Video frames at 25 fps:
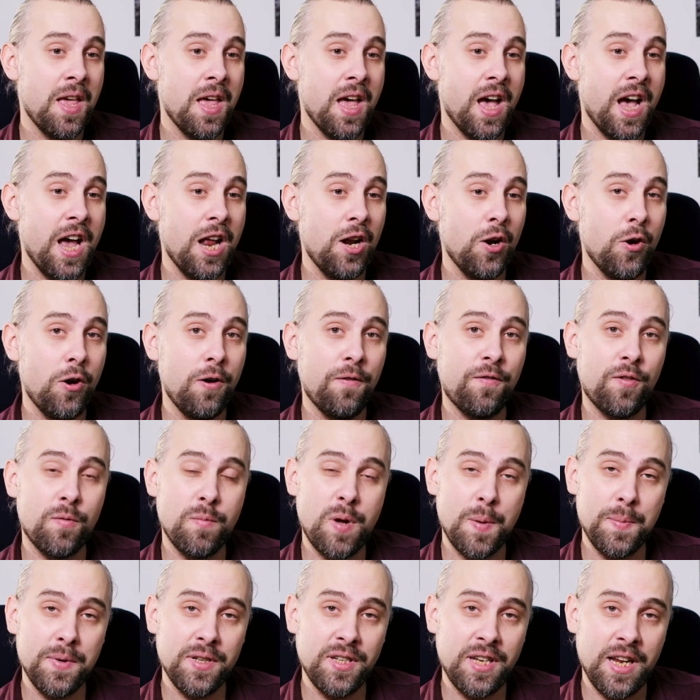I learned from
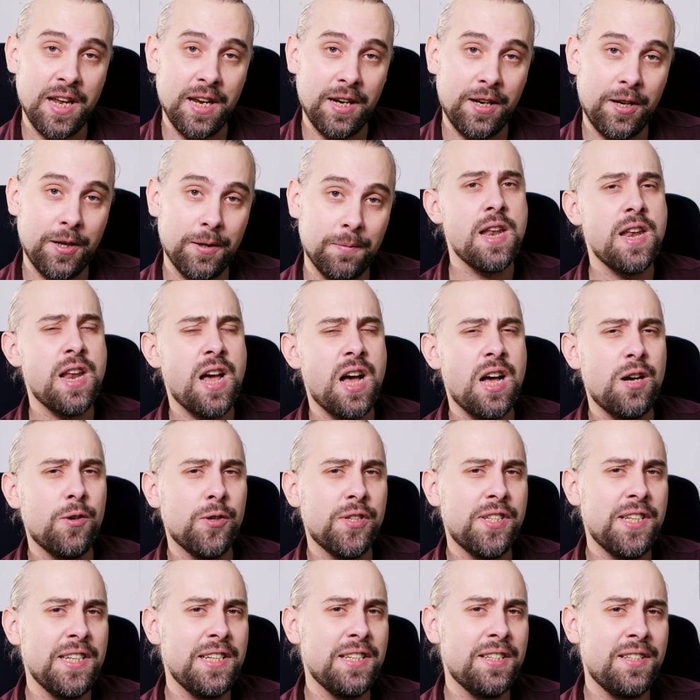my mistake. Now,
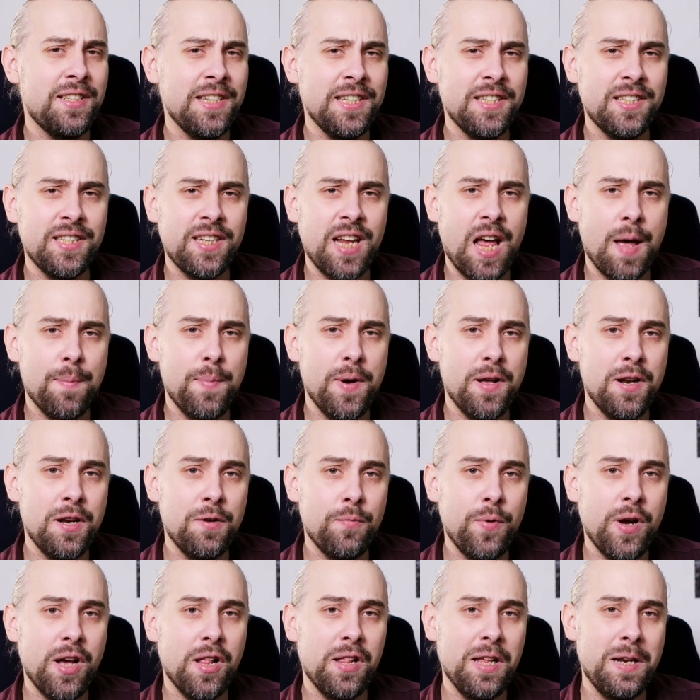since this happened,
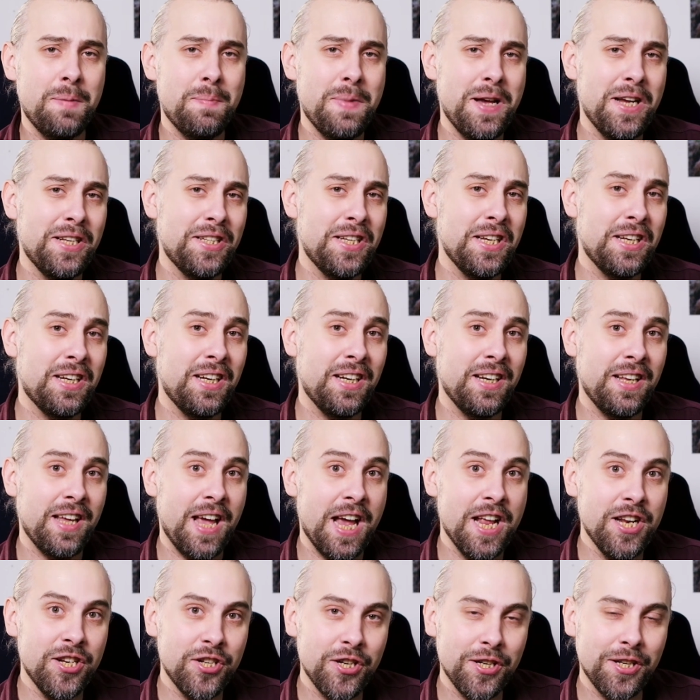well, in basically
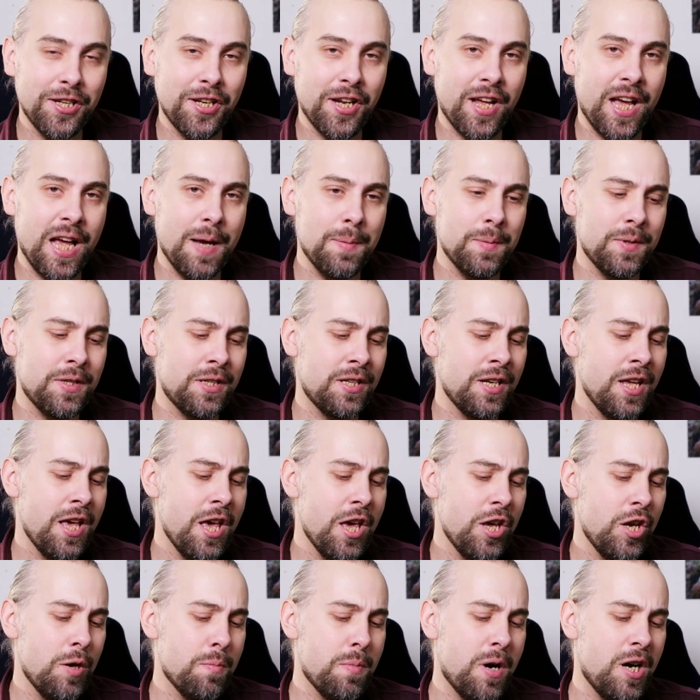ancient times,
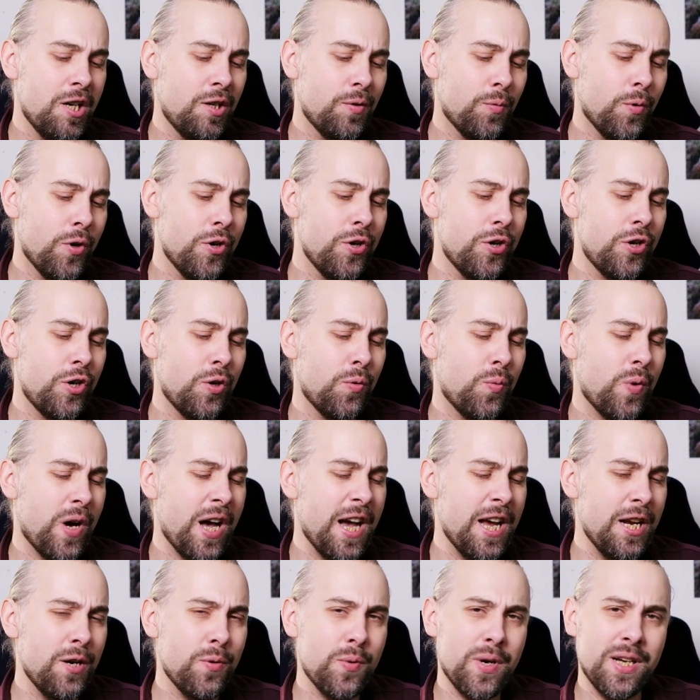you might wonder,
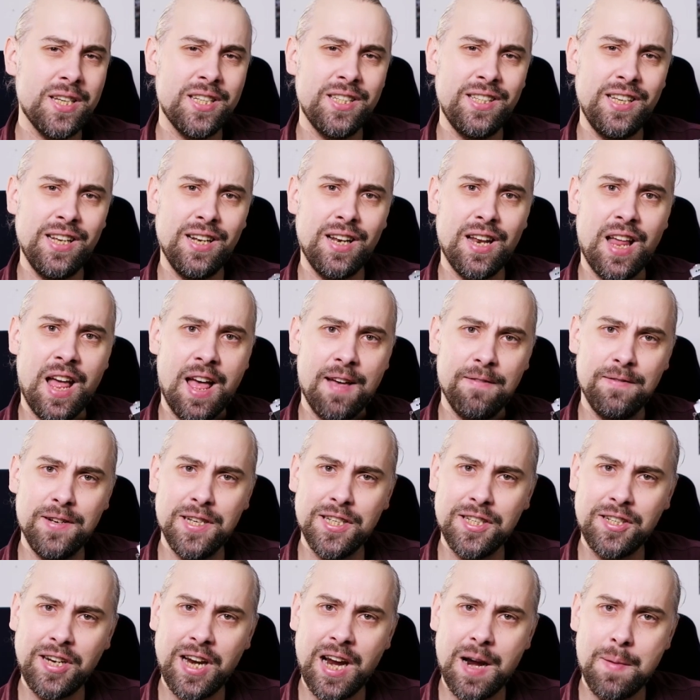why do I still have
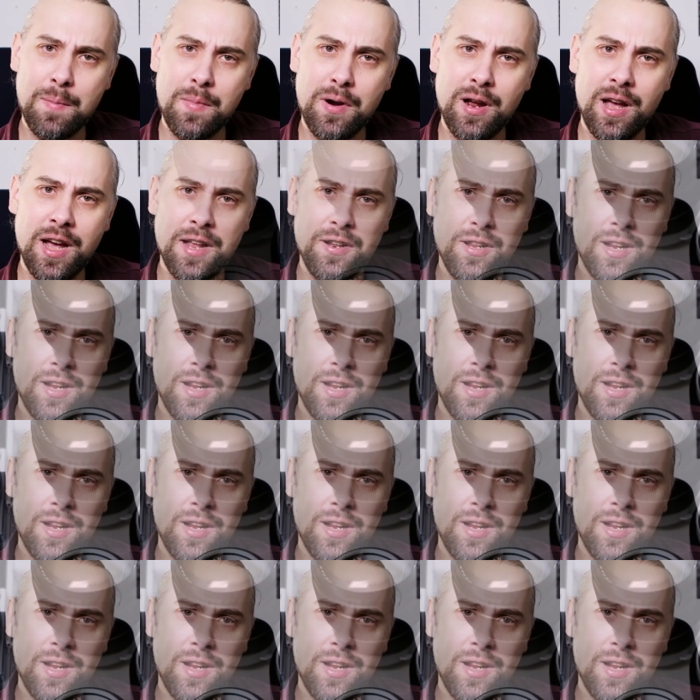this camera and